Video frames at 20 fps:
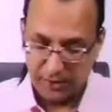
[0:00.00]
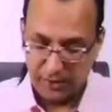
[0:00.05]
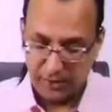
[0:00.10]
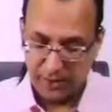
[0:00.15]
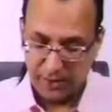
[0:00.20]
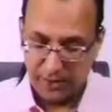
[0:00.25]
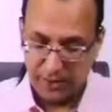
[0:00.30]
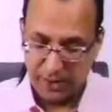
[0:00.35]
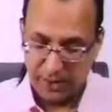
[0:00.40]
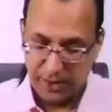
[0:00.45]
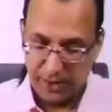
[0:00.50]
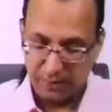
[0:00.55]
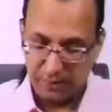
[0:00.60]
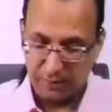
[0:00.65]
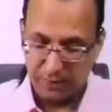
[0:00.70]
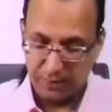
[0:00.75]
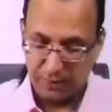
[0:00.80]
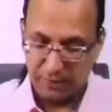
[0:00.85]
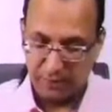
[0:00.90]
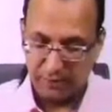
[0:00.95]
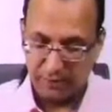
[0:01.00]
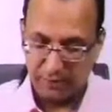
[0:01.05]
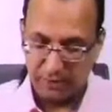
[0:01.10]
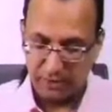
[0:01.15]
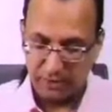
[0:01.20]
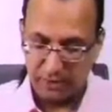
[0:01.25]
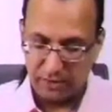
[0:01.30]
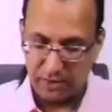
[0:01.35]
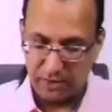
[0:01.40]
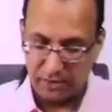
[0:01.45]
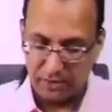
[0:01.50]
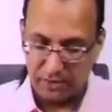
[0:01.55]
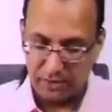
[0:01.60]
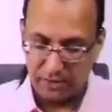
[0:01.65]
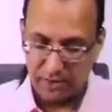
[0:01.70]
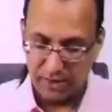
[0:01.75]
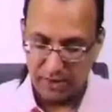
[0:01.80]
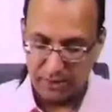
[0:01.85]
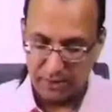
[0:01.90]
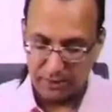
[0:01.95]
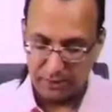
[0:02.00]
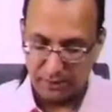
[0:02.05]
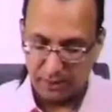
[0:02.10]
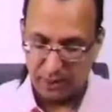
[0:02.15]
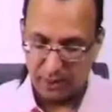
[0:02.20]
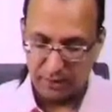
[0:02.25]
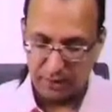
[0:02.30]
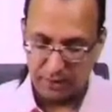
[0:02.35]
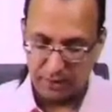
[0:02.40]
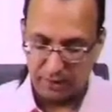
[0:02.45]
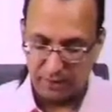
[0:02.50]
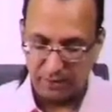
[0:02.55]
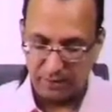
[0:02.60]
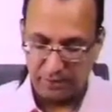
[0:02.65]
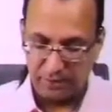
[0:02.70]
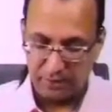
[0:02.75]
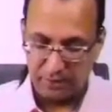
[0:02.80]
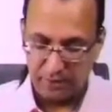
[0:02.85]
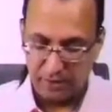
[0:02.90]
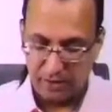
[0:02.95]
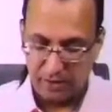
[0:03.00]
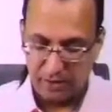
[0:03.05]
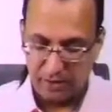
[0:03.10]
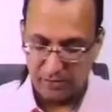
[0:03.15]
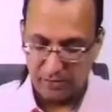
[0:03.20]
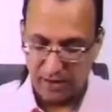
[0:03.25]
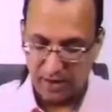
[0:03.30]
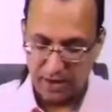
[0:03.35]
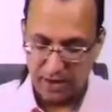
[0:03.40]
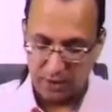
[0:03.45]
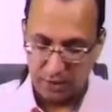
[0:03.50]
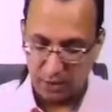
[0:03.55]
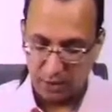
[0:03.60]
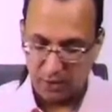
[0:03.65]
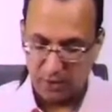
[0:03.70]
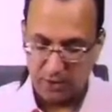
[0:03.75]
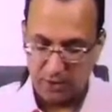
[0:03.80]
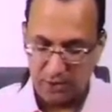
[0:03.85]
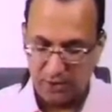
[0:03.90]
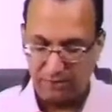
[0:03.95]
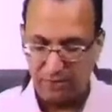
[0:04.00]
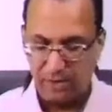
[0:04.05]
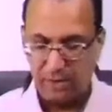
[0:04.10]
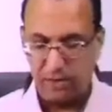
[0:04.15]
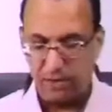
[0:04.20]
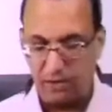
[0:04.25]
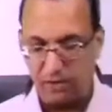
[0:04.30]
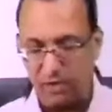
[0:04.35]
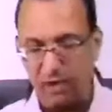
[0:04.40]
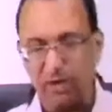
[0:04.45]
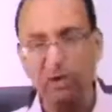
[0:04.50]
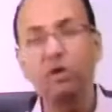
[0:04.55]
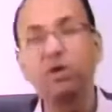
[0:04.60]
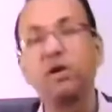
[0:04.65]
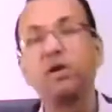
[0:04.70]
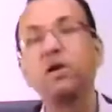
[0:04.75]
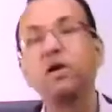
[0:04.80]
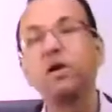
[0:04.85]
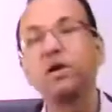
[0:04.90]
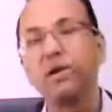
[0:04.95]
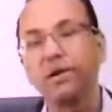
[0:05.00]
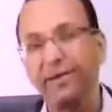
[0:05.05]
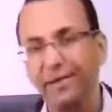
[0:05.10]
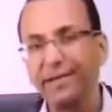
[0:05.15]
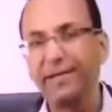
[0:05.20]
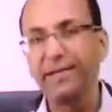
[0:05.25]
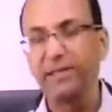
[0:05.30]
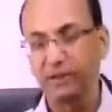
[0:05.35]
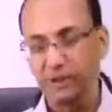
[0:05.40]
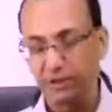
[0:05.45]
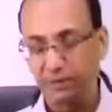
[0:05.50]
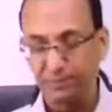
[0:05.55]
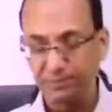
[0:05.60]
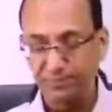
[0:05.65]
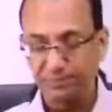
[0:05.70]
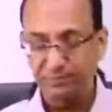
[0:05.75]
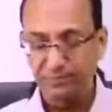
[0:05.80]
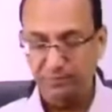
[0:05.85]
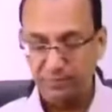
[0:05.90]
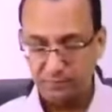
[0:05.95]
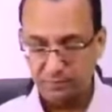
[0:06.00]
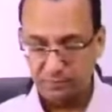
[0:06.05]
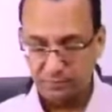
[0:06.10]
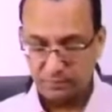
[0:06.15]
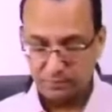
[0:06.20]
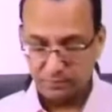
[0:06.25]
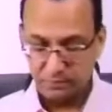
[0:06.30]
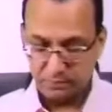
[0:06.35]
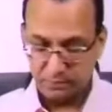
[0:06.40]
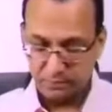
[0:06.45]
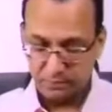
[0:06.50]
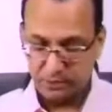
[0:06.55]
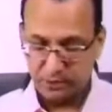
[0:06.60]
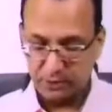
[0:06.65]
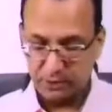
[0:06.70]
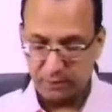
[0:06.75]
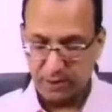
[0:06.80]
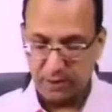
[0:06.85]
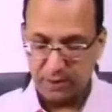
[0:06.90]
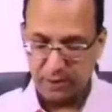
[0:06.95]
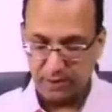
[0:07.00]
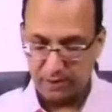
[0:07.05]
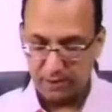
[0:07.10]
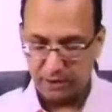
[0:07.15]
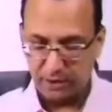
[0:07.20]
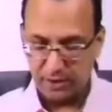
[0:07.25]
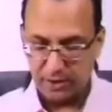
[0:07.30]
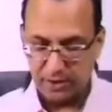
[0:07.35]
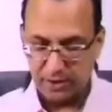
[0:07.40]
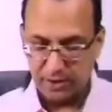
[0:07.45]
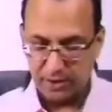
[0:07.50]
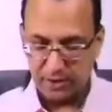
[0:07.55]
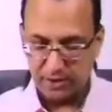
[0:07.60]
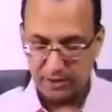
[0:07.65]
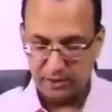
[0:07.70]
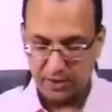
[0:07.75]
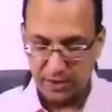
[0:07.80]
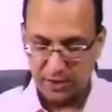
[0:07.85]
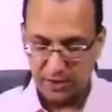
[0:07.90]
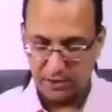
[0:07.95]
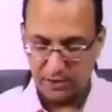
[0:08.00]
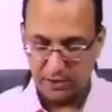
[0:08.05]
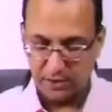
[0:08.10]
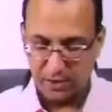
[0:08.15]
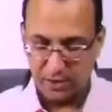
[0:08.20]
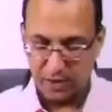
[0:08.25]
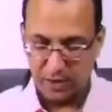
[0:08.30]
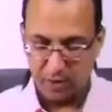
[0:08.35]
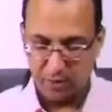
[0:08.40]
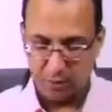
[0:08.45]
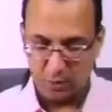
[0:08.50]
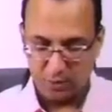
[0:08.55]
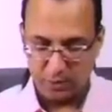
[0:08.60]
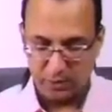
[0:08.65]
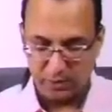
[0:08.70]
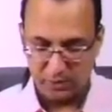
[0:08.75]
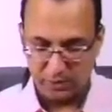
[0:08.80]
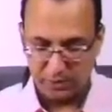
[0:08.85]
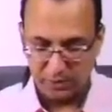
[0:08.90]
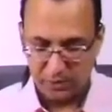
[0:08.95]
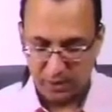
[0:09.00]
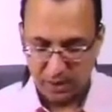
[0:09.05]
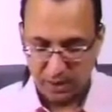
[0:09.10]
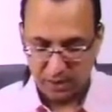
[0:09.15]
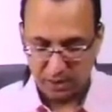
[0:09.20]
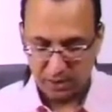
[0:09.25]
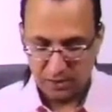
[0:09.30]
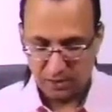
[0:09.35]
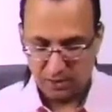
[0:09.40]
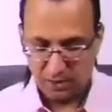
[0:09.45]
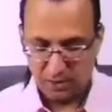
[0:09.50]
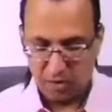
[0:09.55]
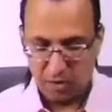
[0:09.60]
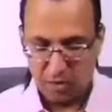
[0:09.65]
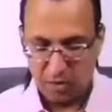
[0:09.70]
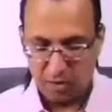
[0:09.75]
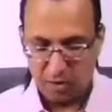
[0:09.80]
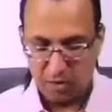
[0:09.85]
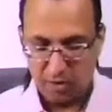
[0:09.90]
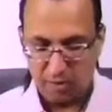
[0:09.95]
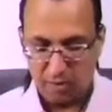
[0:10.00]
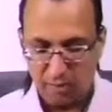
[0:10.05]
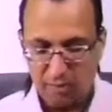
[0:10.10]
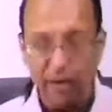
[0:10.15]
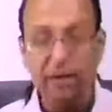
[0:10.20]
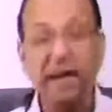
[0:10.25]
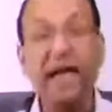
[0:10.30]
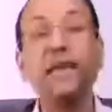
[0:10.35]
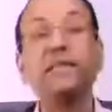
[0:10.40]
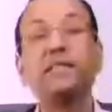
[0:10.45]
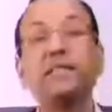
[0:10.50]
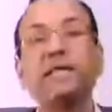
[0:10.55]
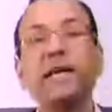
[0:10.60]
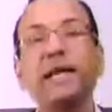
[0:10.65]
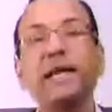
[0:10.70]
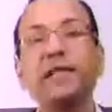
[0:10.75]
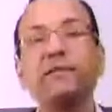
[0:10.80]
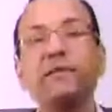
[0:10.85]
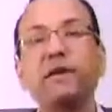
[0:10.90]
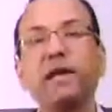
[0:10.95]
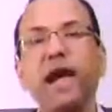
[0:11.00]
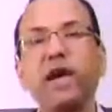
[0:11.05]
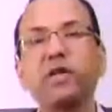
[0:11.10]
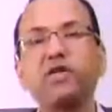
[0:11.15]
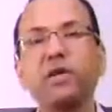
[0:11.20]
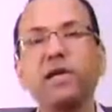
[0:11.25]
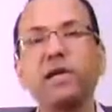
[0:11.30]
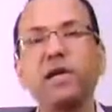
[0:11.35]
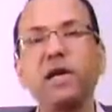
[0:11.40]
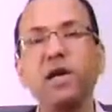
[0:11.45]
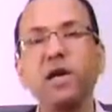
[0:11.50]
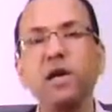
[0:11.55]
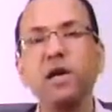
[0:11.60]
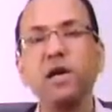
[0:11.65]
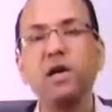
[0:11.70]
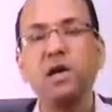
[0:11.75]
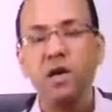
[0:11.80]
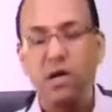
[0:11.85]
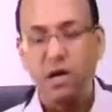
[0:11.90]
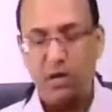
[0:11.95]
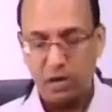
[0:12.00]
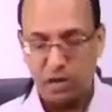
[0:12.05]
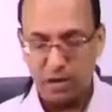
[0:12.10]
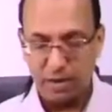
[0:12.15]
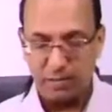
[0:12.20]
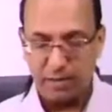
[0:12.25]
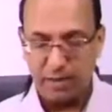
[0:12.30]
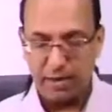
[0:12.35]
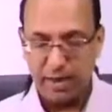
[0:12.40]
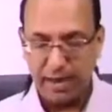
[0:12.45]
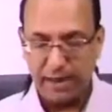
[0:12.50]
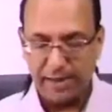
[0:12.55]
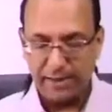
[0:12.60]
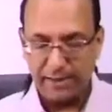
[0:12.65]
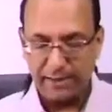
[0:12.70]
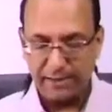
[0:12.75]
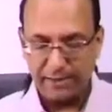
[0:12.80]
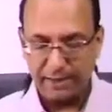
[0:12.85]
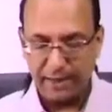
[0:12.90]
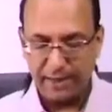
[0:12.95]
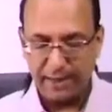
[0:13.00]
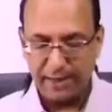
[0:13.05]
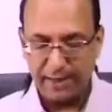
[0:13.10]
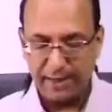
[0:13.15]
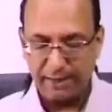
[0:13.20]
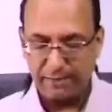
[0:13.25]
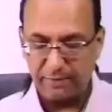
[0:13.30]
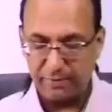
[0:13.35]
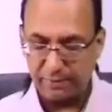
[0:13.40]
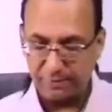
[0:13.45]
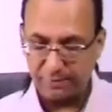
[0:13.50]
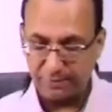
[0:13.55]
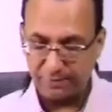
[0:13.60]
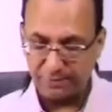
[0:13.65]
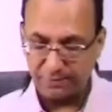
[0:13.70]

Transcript: the cranial part of 11th nerve and the spinal part of 11th nerve, and together they will run. Yes. This spinal accessory, that is cranial accessory. And who is this? This is all now number 9, 10, 11. Actually, now number 9, 10, 11,